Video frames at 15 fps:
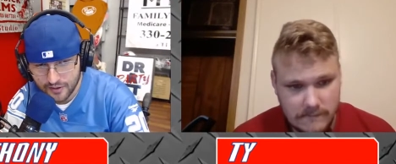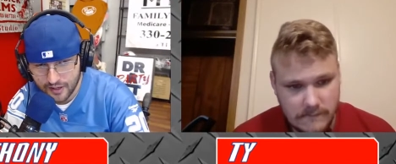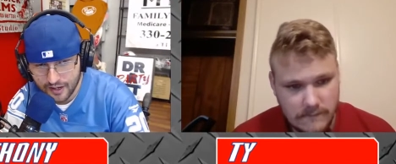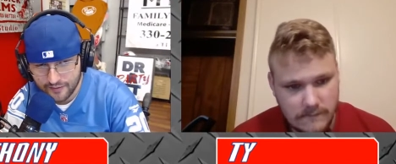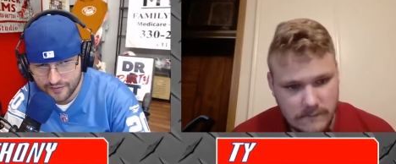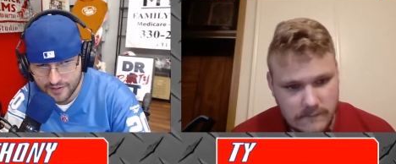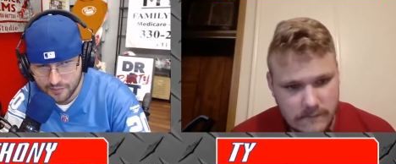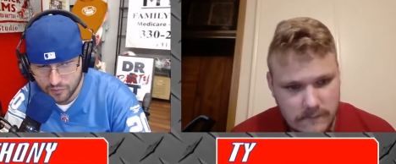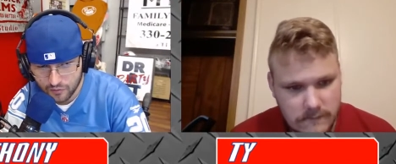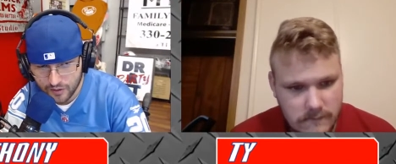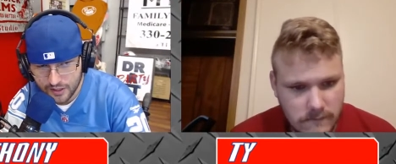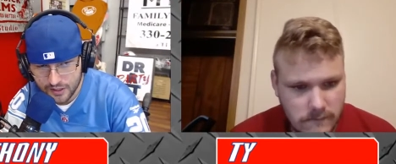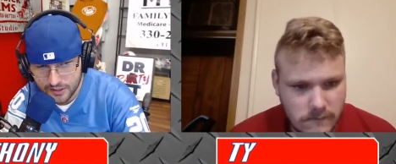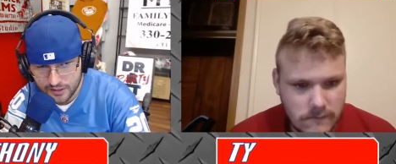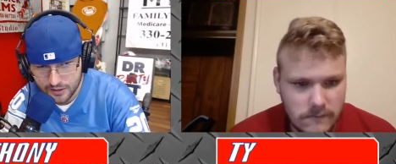Speaker 1: to have
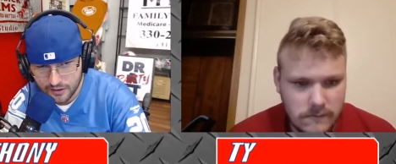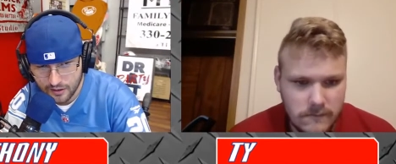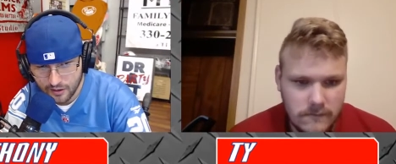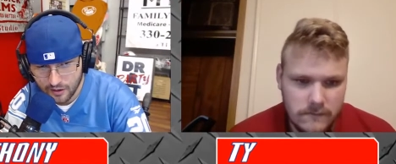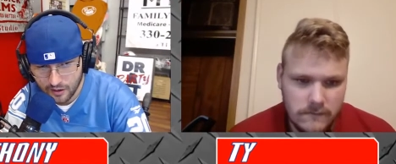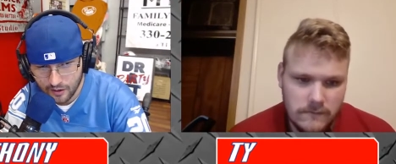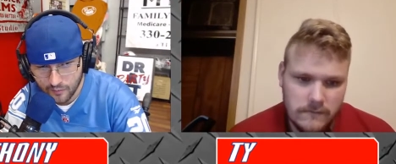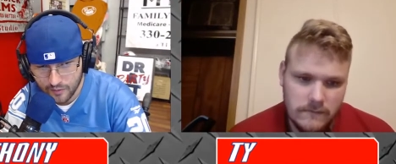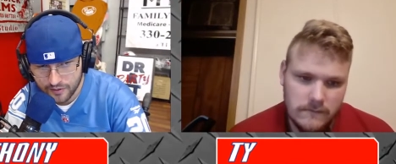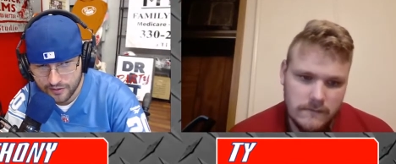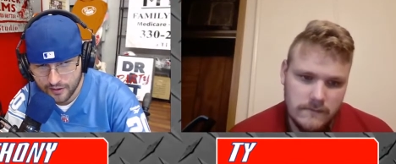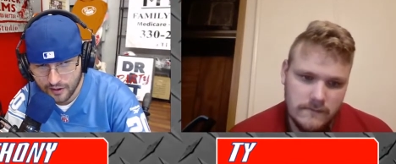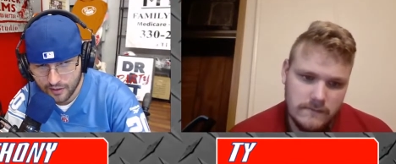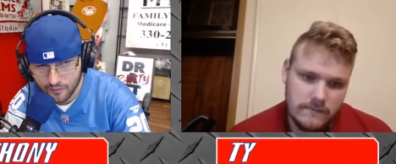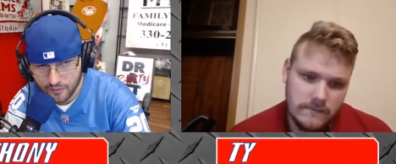separation uh, with
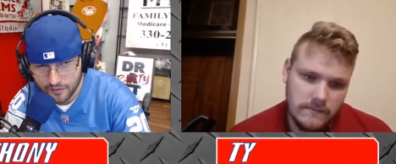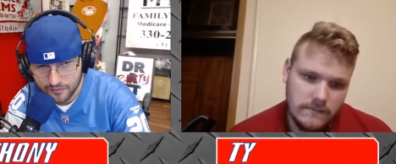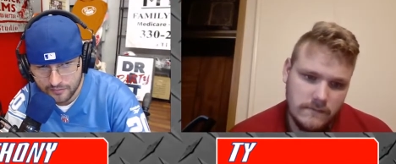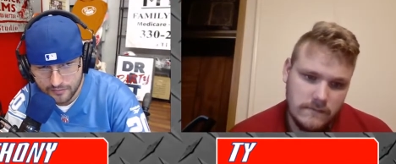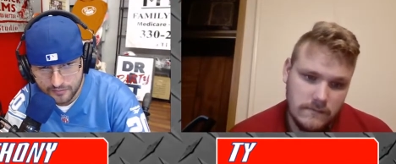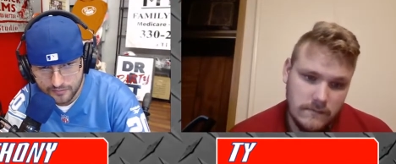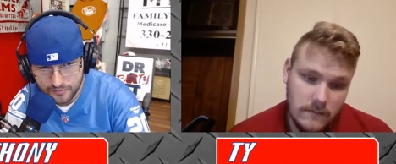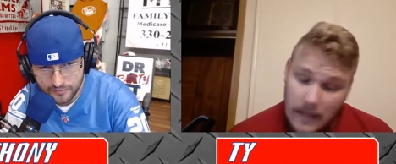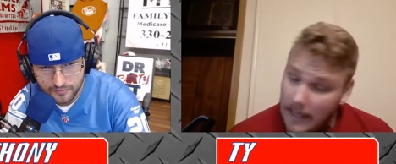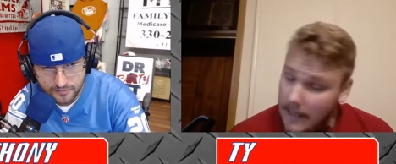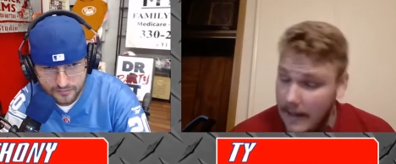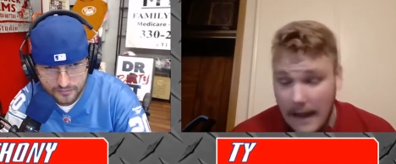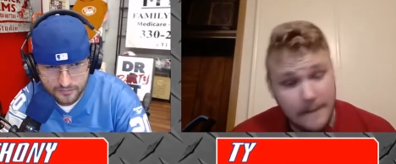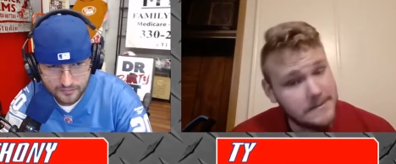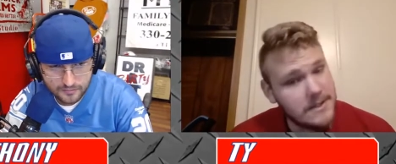the other one
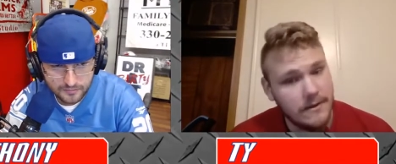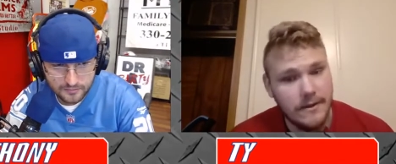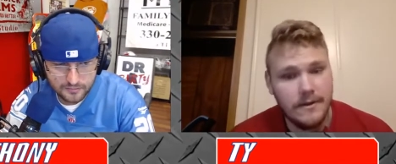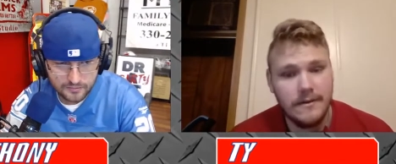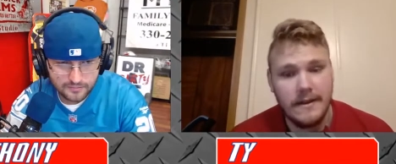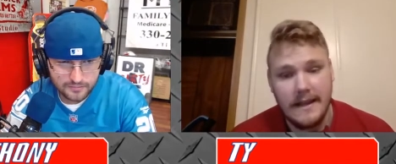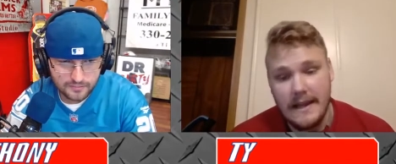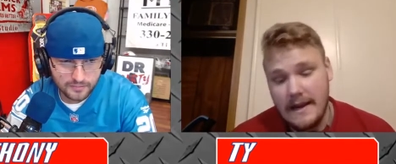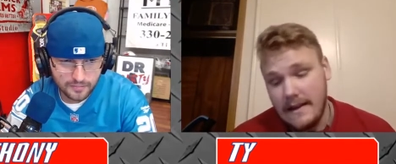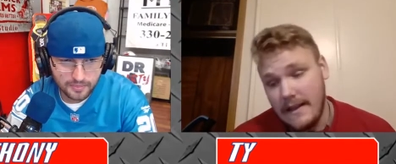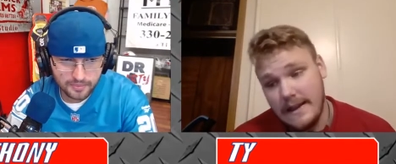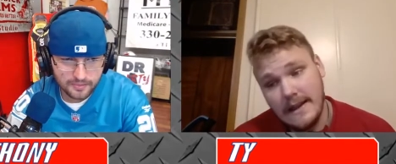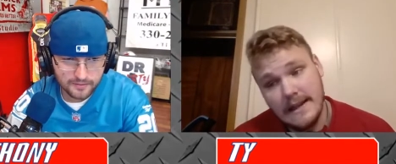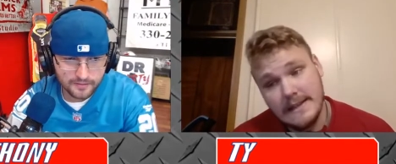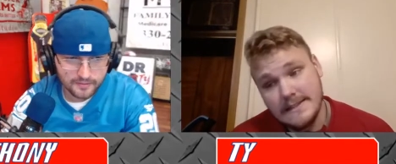
Speaker 2: absolutely.
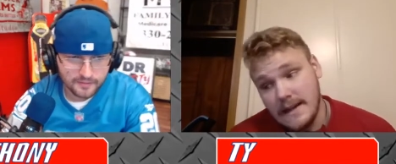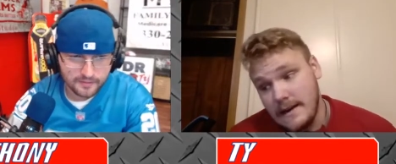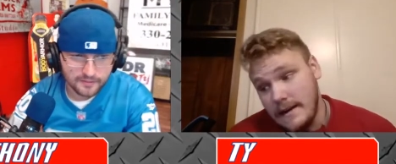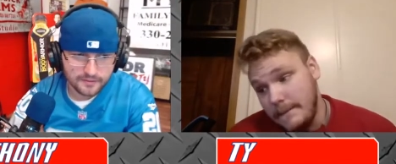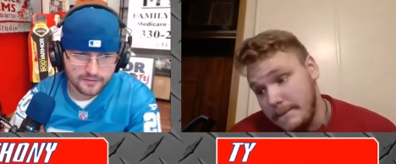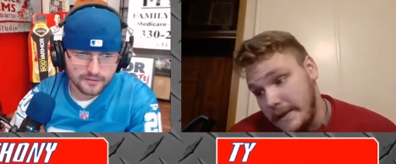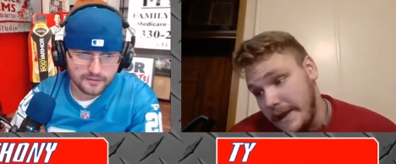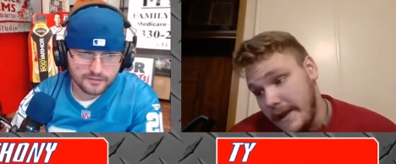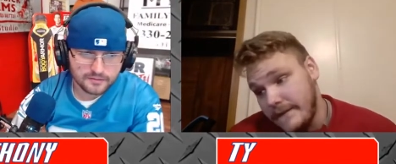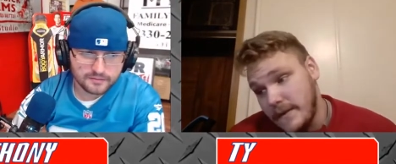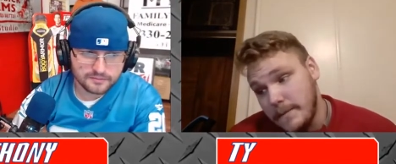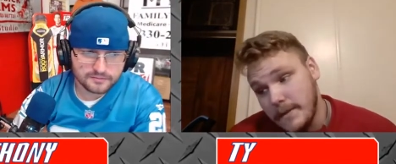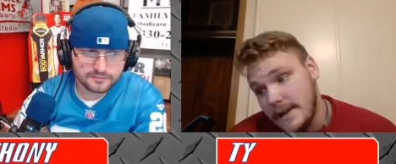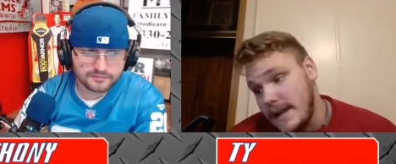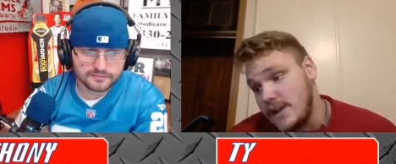And like I said,
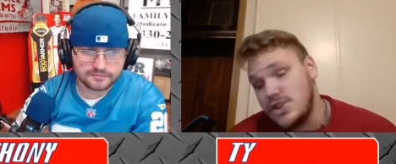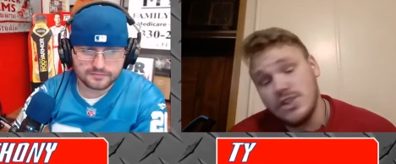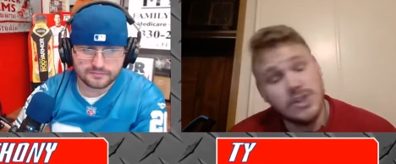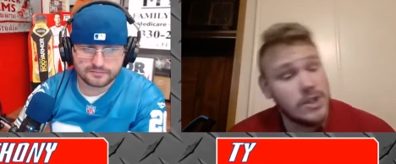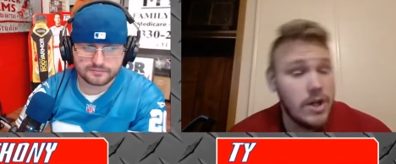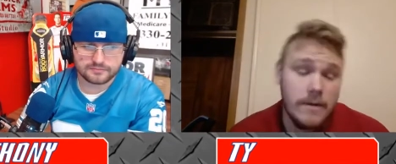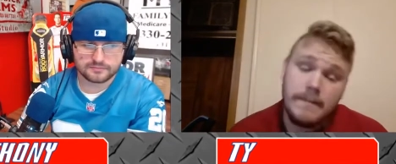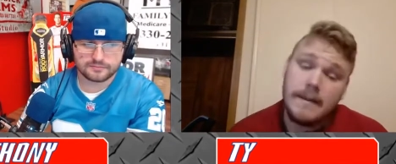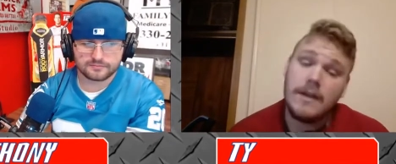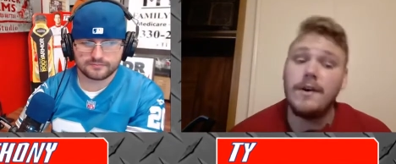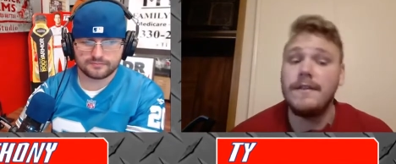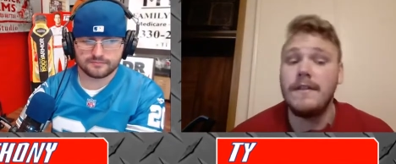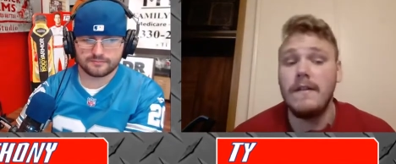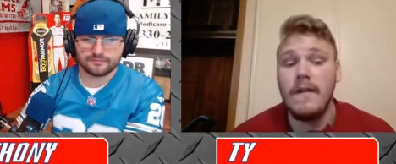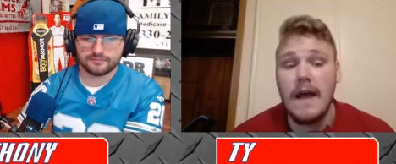playoff implications could
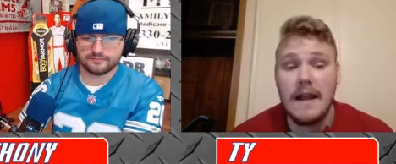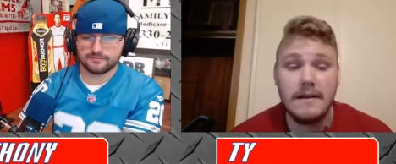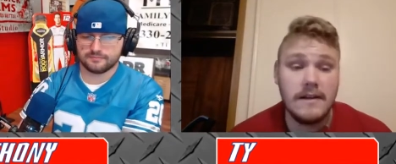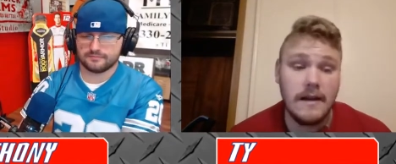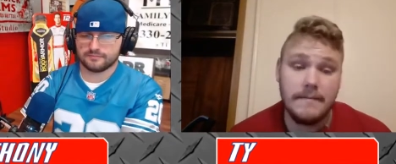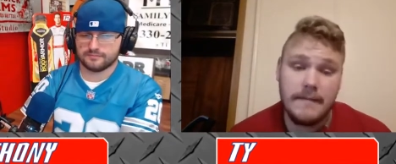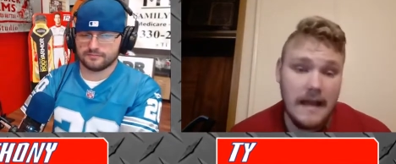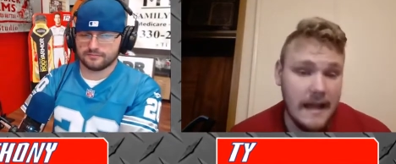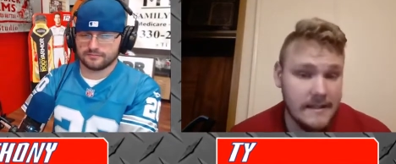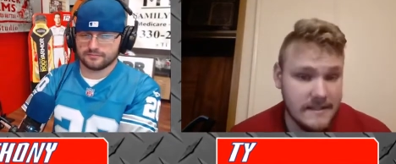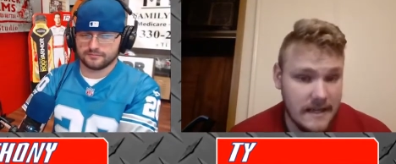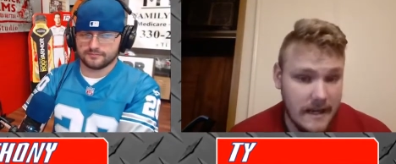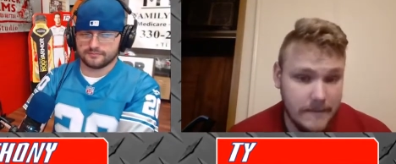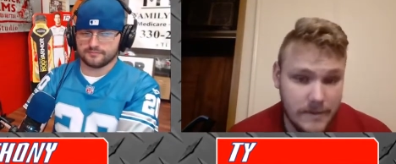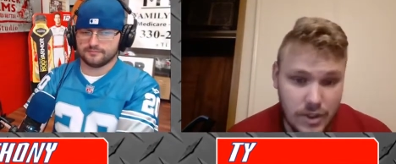be on the line come
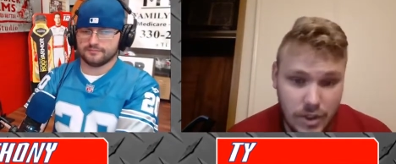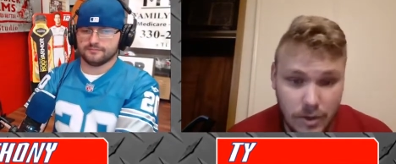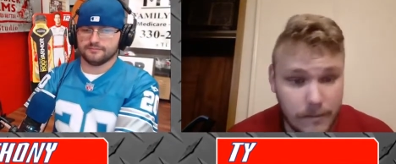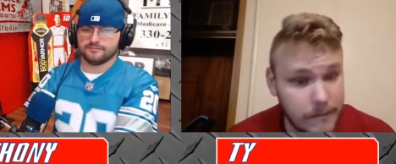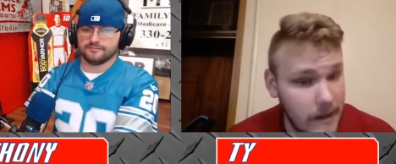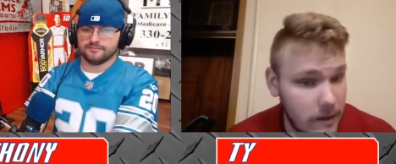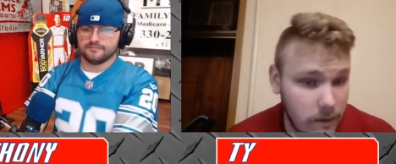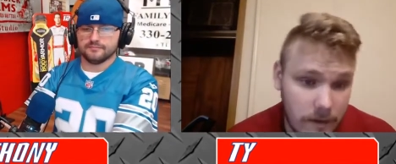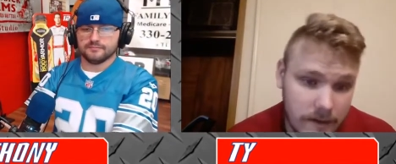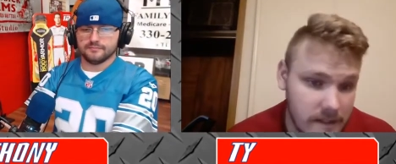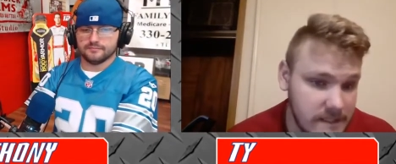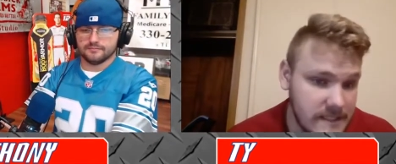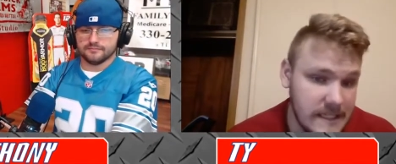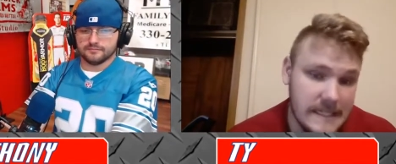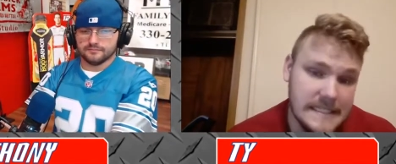that time, too.
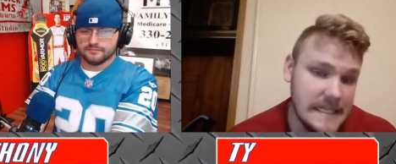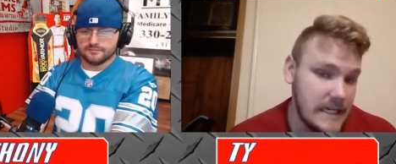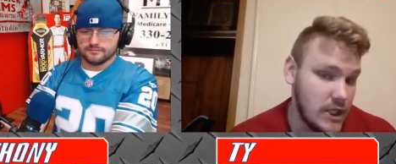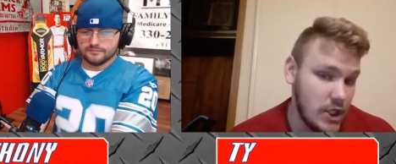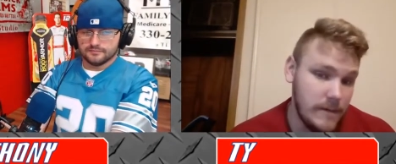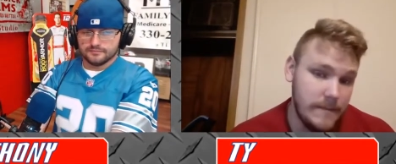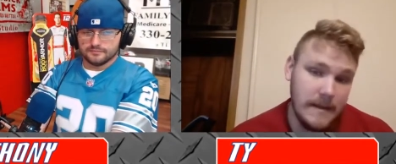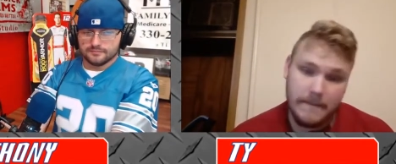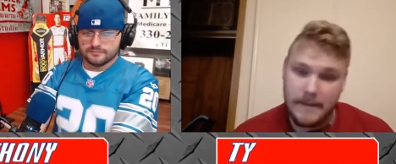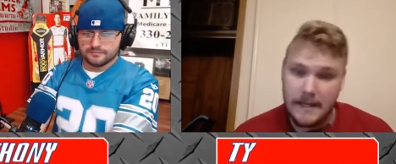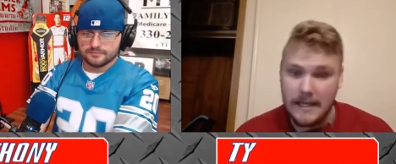Middle of the season could be